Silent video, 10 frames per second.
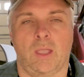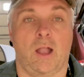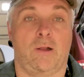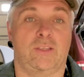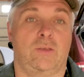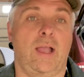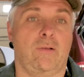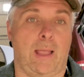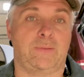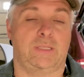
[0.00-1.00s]
All right, so that
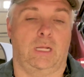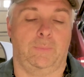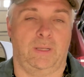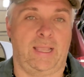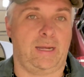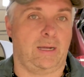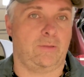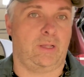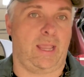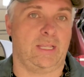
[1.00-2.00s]
wraps it up. Again,
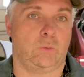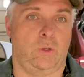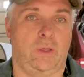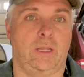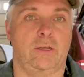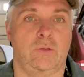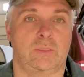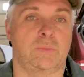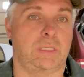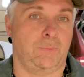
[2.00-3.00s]
another case where you can do
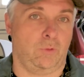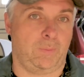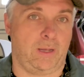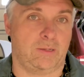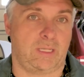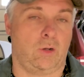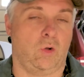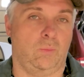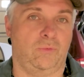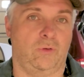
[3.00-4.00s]
some simple repairs at
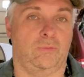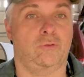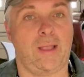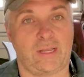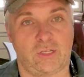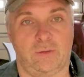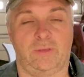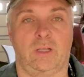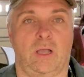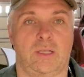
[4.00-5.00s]
home for a fraction of
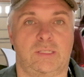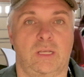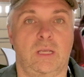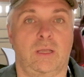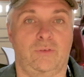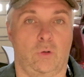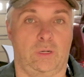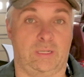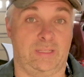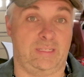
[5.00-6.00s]
the cost of
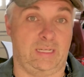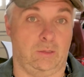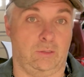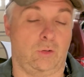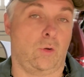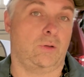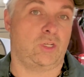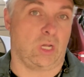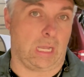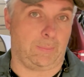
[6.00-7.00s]
going to the dealer or a
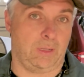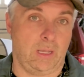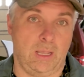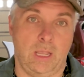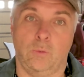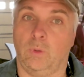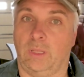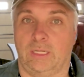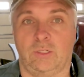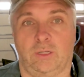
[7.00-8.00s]
shop.
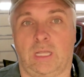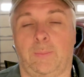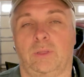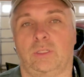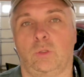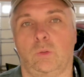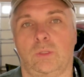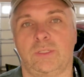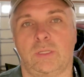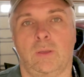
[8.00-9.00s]
Really, it took a couple of
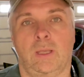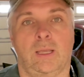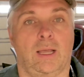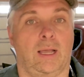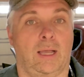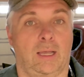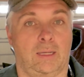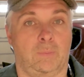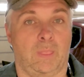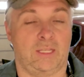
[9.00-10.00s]
tools,
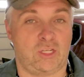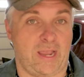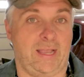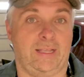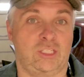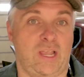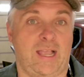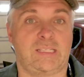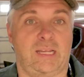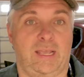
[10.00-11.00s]
a
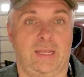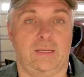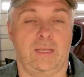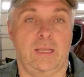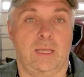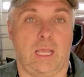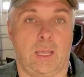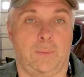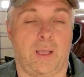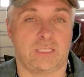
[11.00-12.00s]
jack stand,
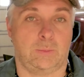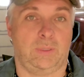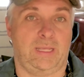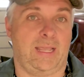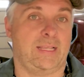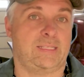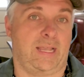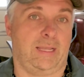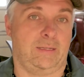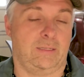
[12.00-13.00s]
possibly a
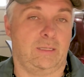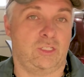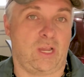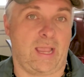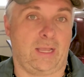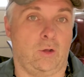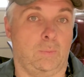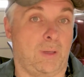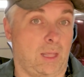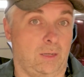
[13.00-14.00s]
second jack or
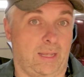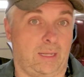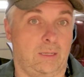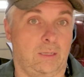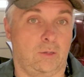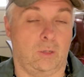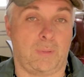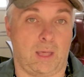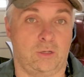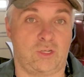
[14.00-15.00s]
a bottleneck or a
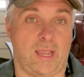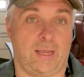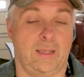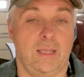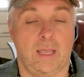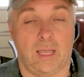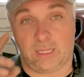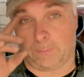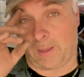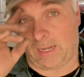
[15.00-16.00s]
bottle jack,
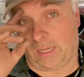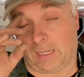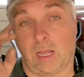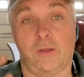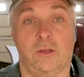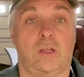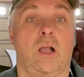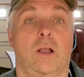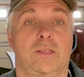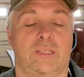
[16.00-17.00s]
depending on how your
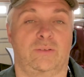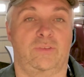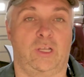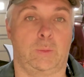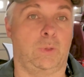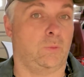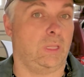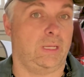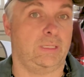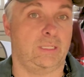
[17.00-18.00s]
car is configured. But
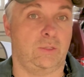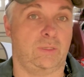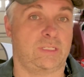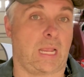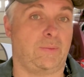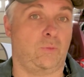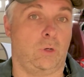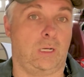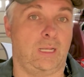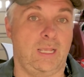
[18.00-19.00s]
really, to do this type of
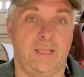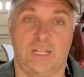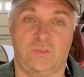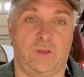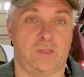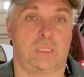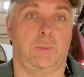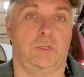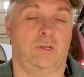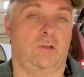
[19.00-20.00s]
work, it's very
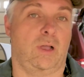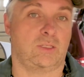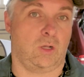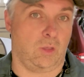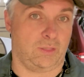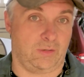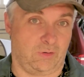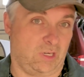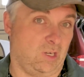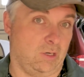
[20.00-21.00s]
similar across all the
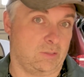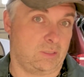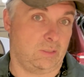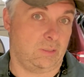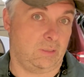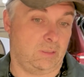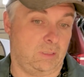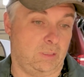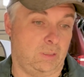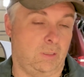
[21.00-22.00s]
different cars.
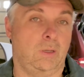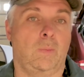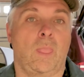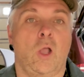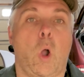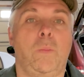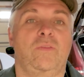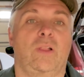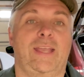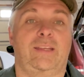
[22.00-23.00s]
Hope
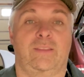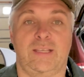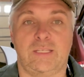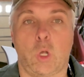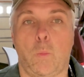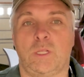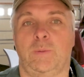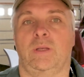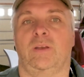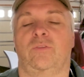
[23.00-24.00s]
you've liked this. Hope it's
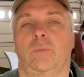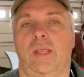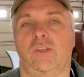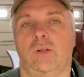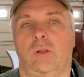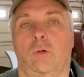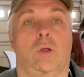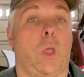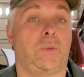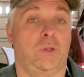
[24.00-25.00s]
been informational
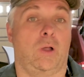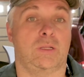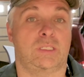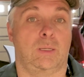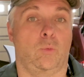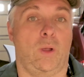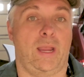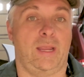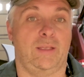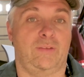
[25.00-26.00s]
or helped you out in some
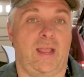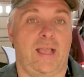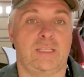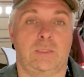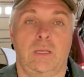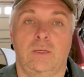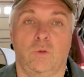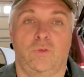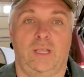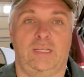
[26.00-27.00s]
way. If it has,
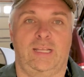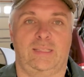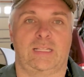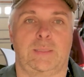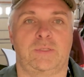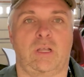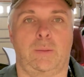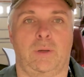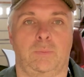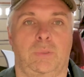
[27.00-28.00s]
don't forget to hit that
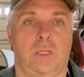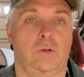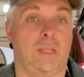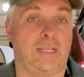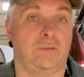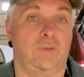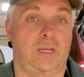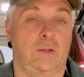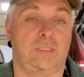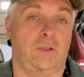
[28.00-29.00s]
subscribe button below, like the
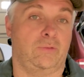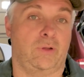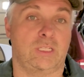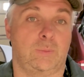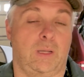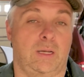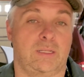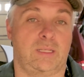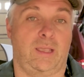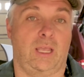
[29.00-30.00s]
video, tell your friends about
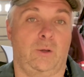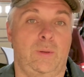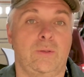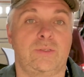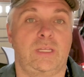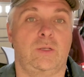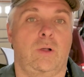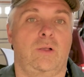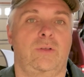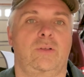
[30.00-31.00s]
us, and we will see you
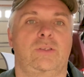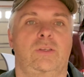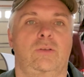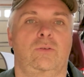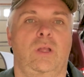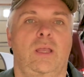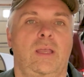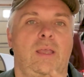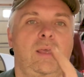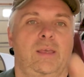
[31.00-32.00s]
all very soon
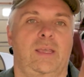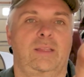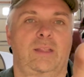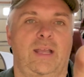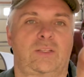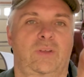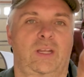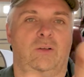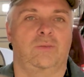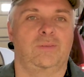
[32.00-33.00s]
in the next
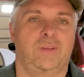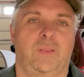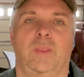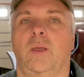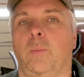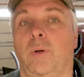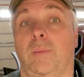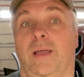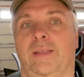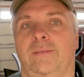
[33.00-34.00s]
video.
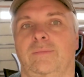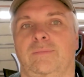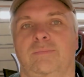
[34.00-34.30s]
Bye-bye.